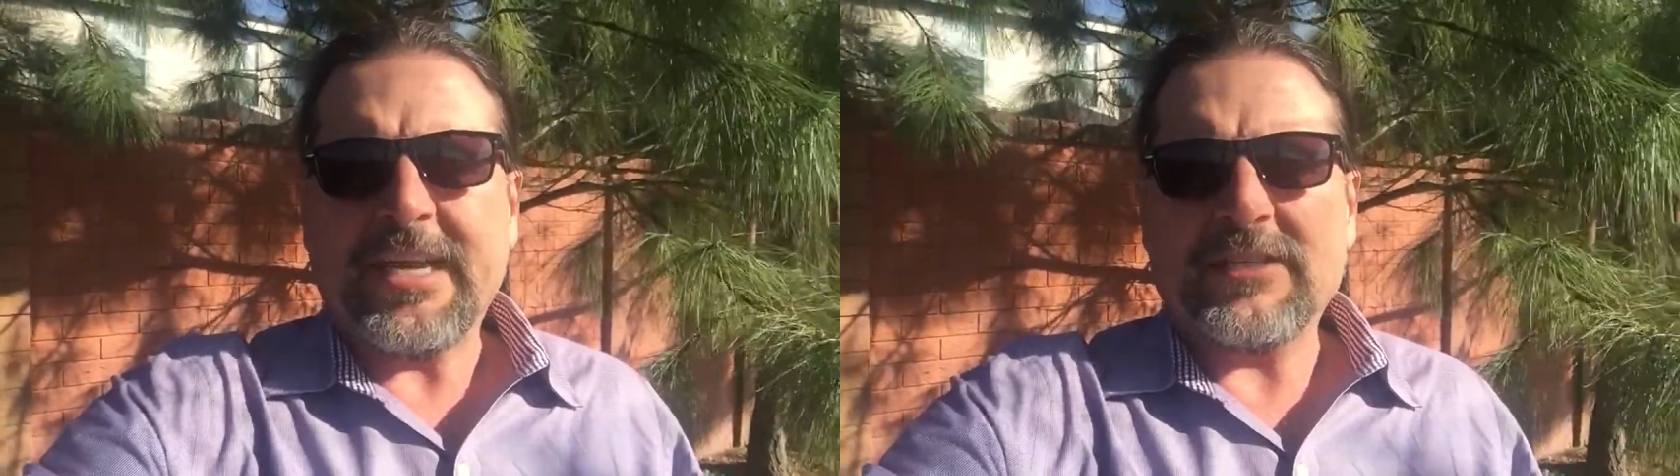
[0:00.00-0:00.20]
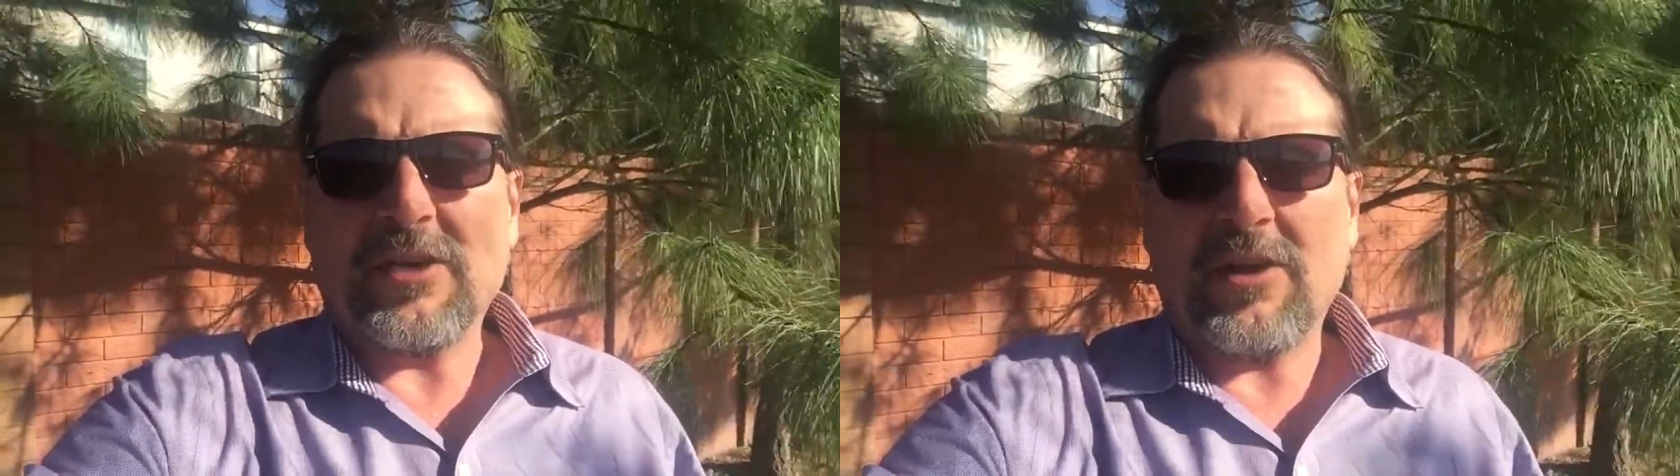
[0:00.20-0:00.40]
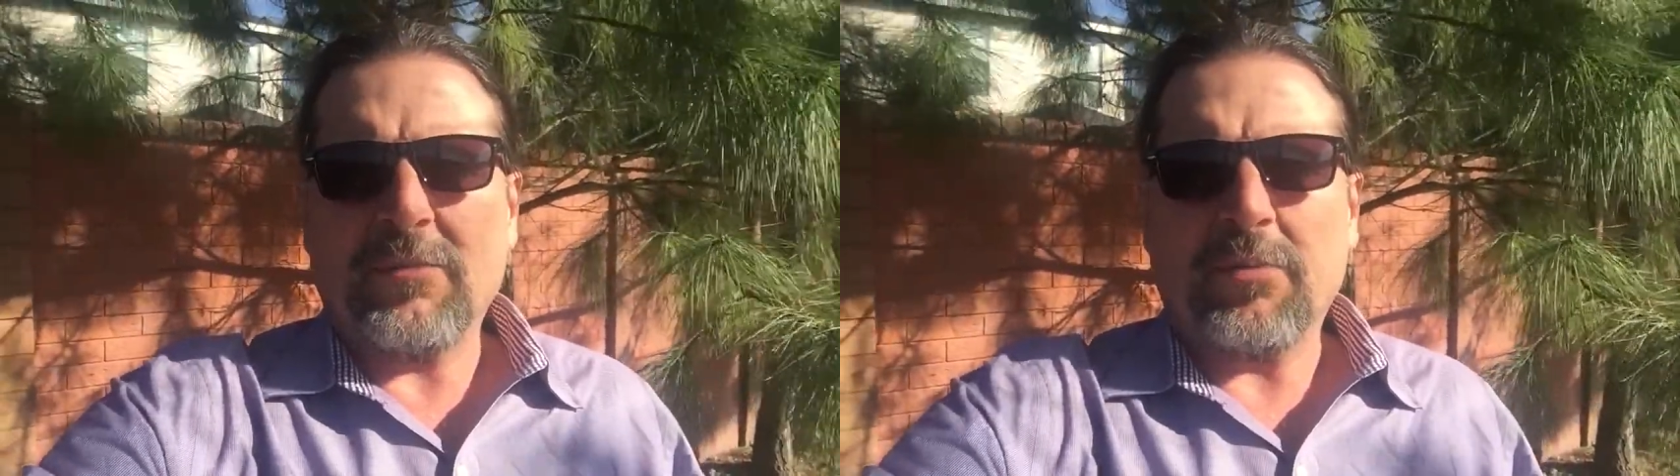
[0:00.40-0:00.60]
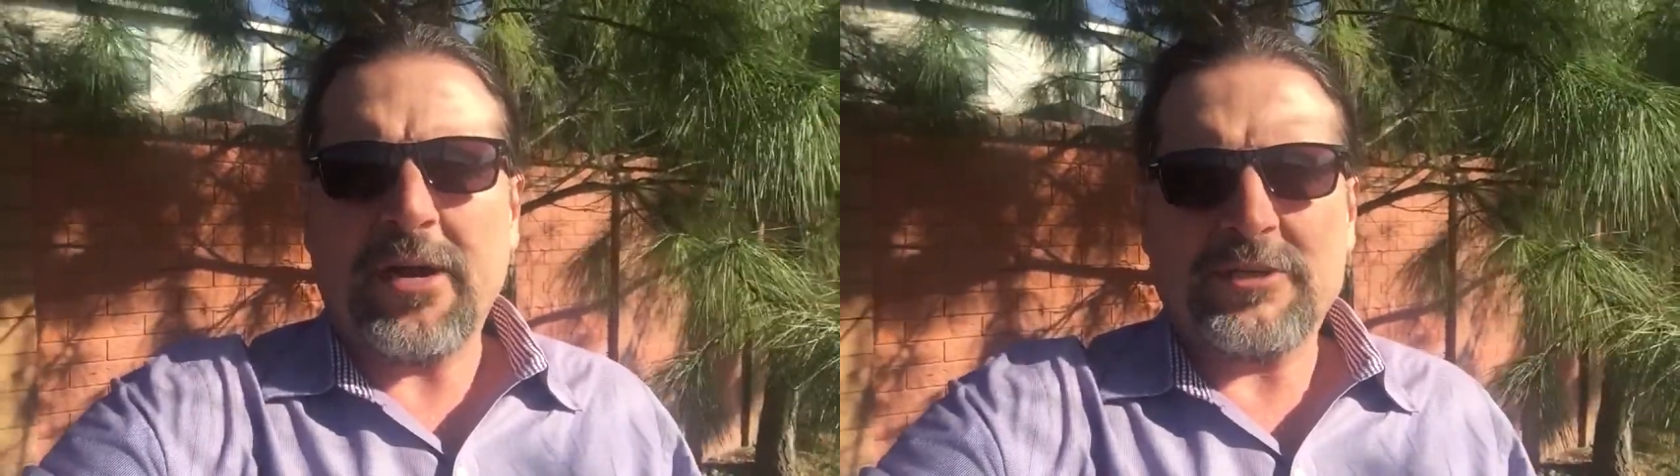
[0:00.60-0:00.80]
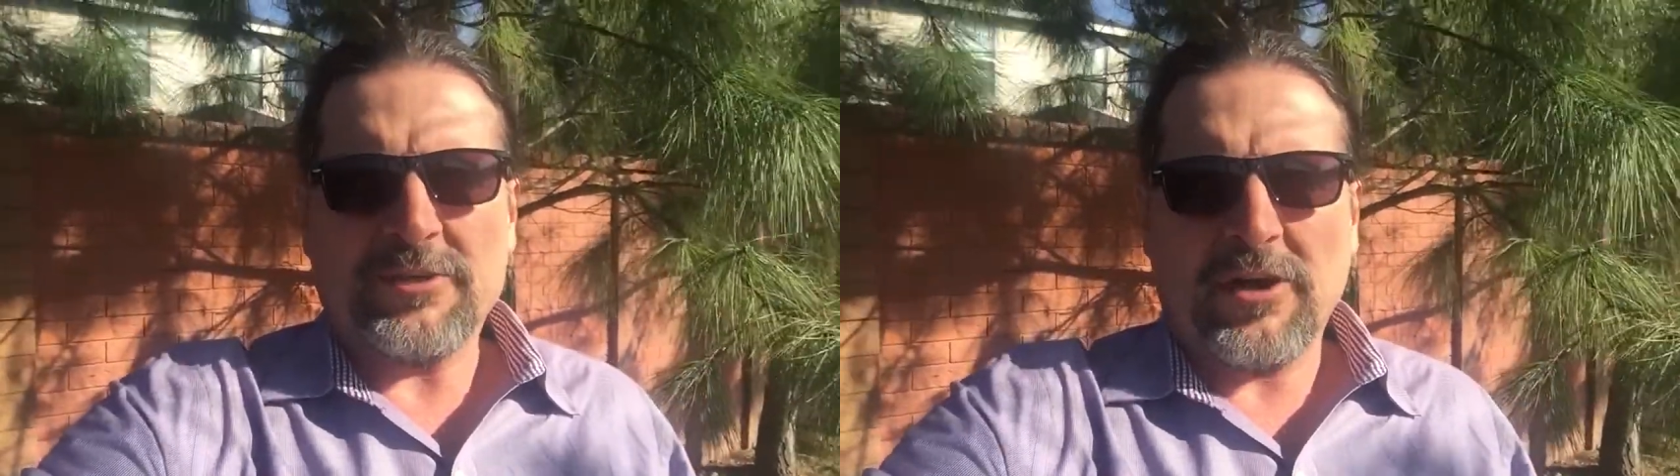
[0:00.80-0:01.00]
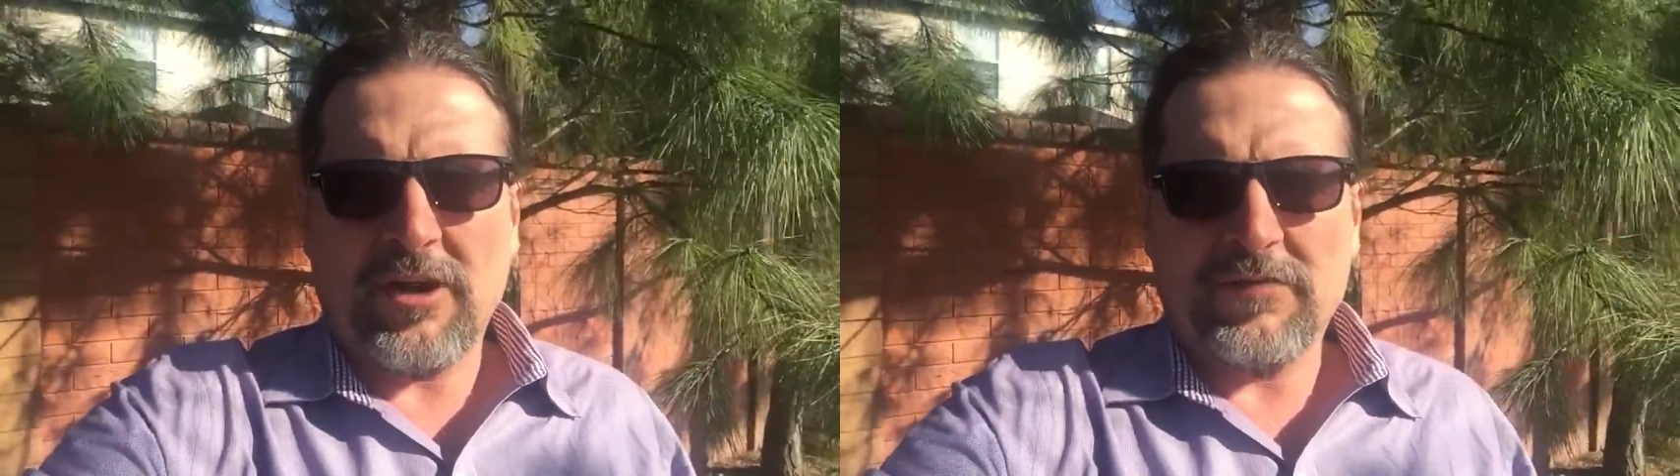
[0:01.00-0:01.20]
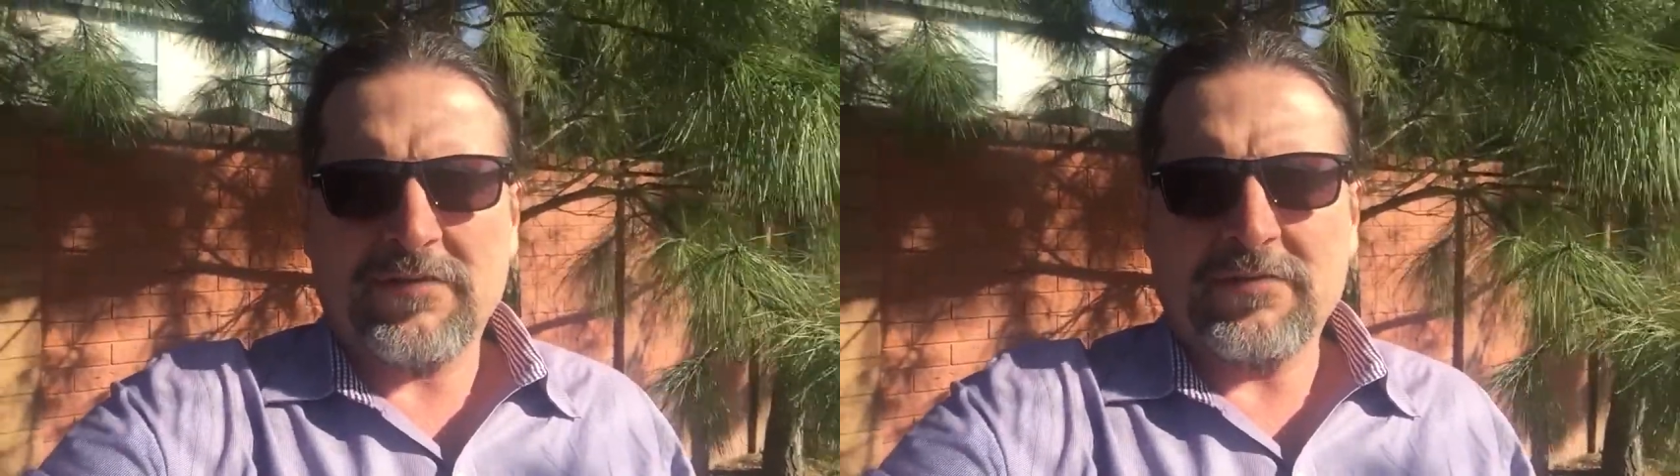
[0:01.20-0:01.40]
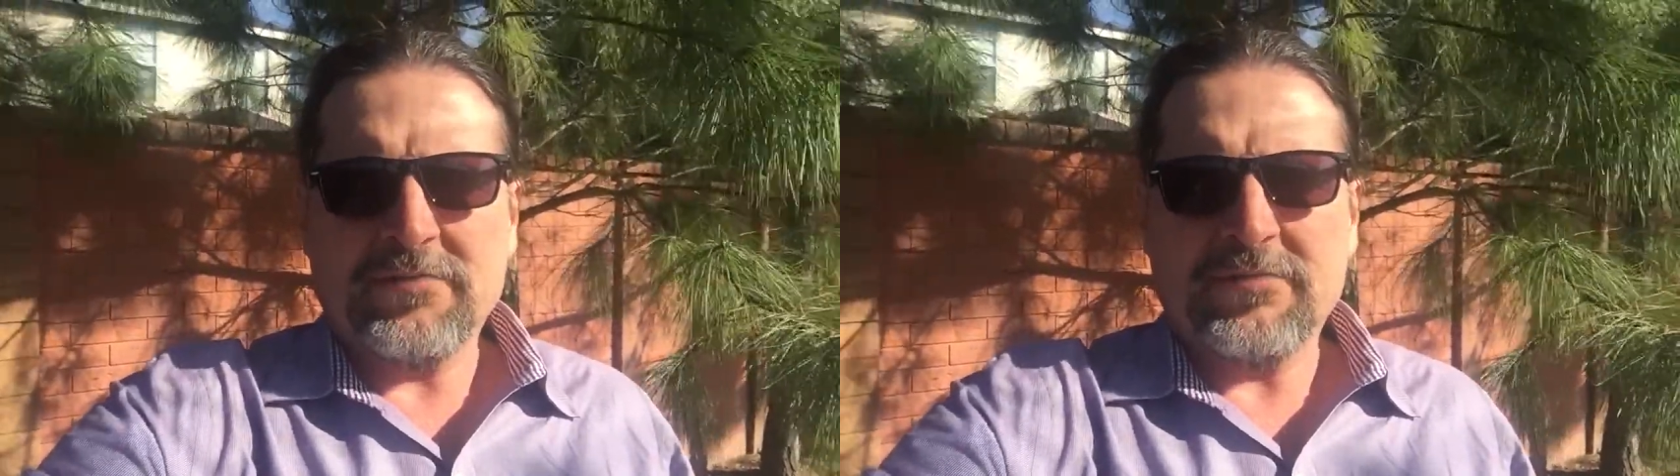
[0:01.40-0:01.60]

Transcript: takes all the pressure off.